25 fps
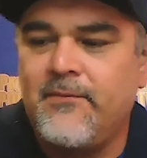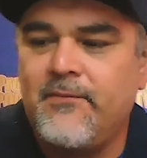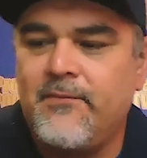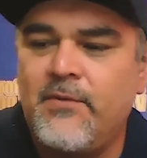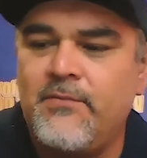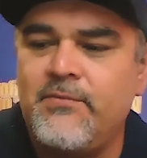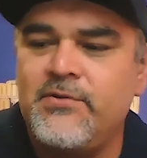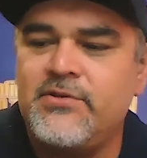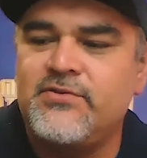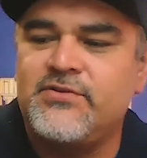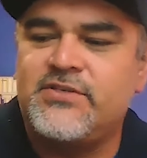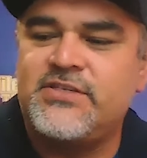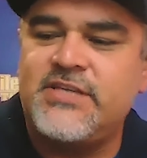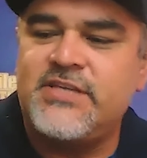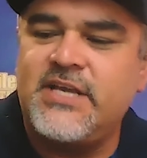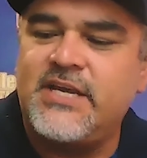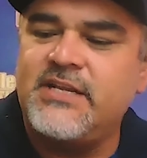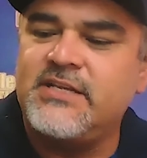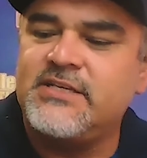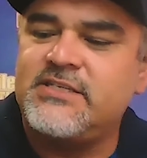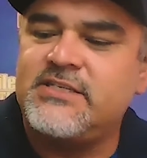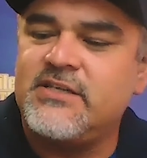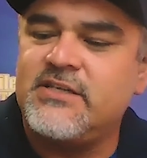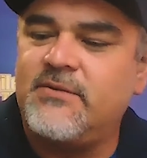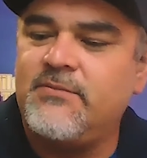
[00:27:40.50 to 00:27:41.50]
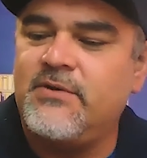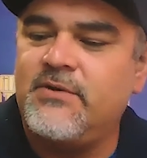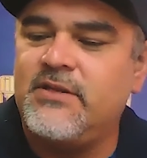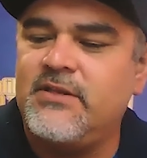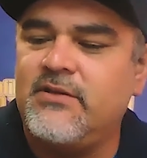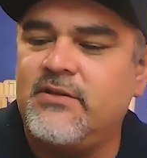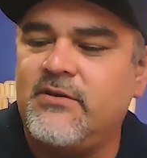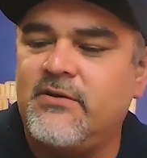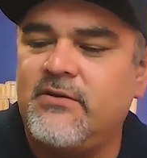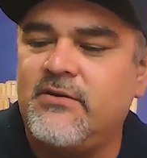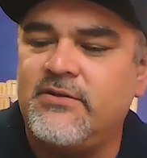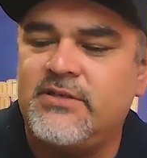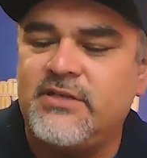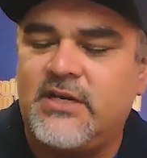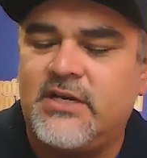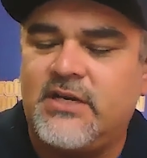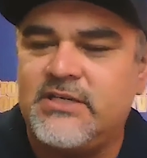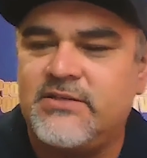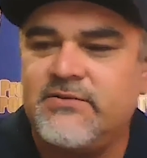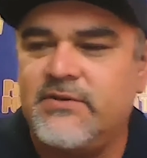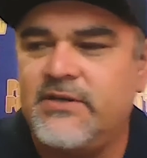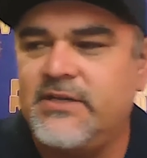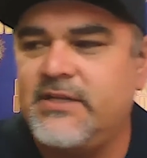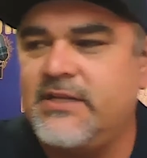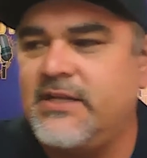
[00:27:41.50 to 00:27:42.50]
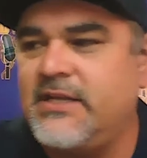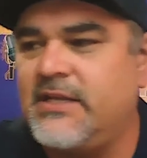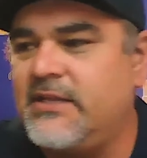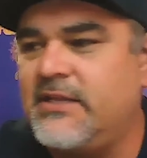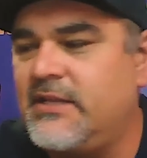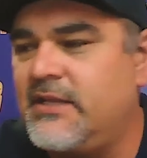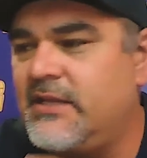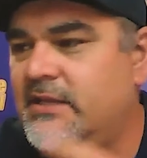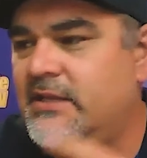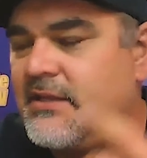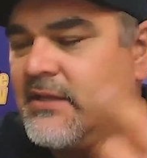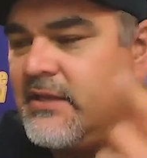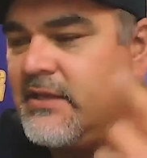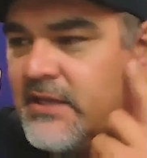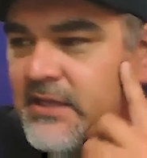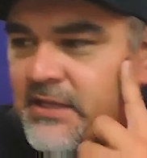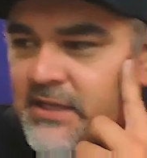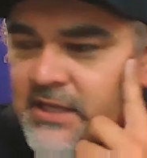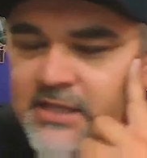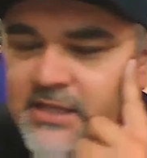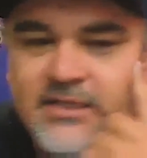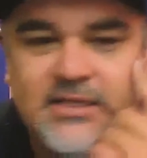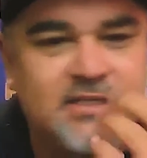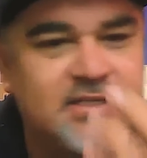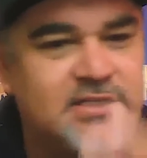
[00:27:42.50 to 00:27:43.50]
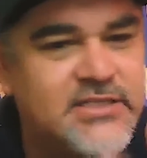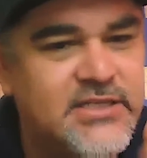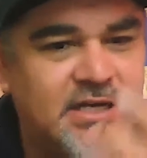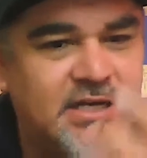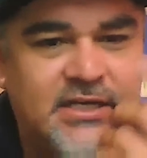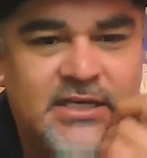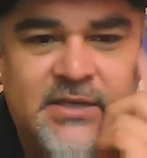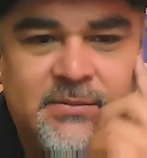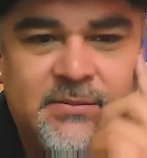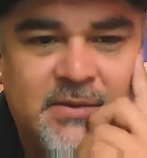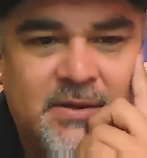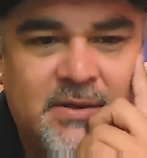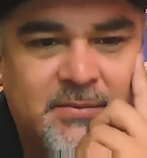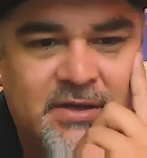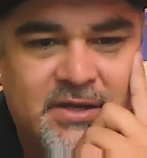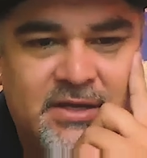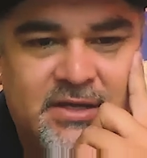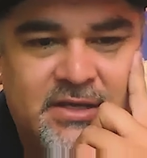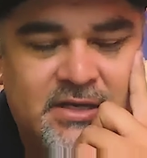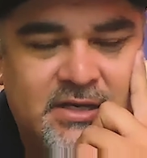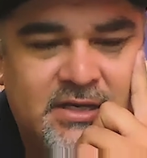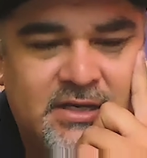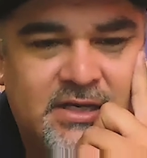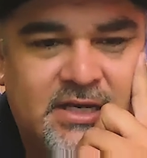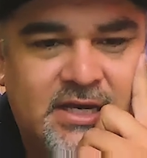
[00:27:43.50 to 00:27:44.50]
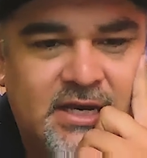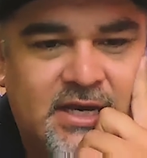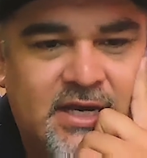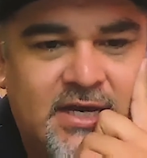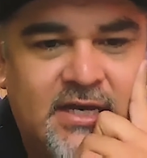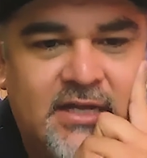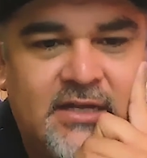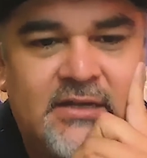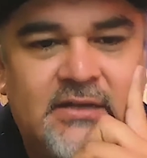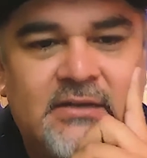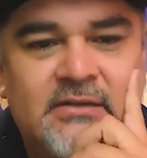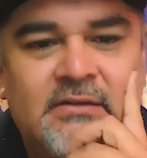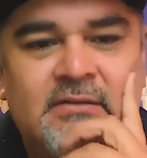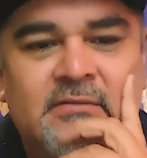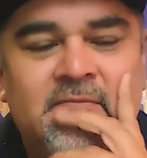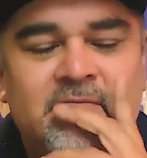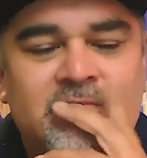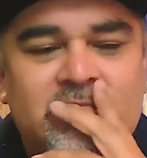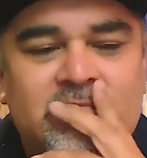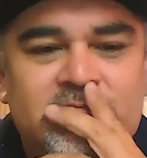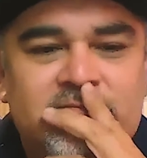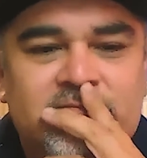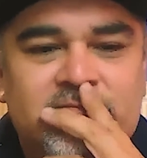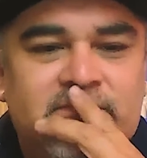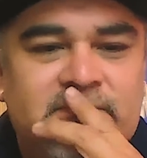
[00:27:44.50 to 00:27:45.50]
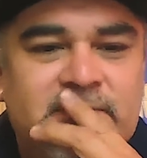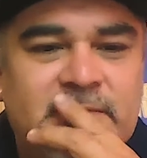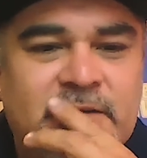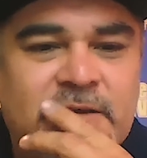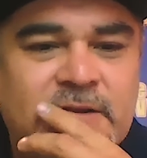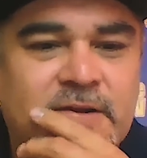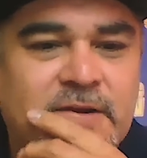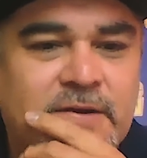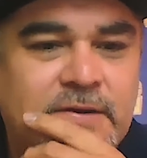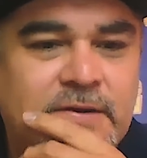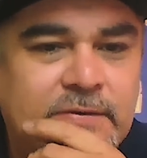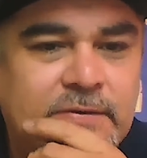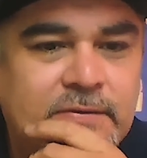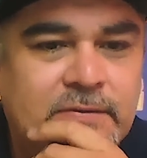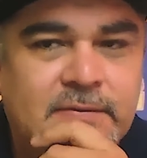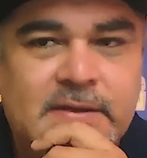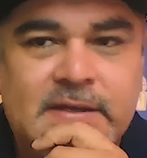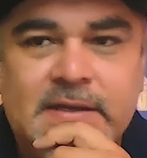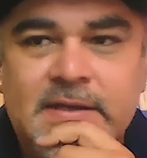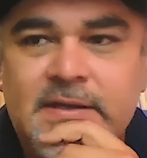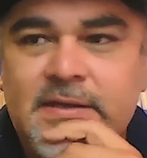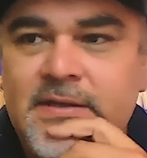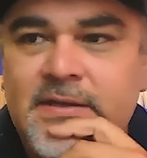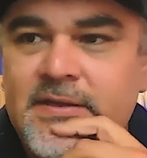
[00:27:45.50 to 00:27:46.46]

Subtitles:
what would you say to someone though, Joshua, in Kentucky, maybe a young cat? You know,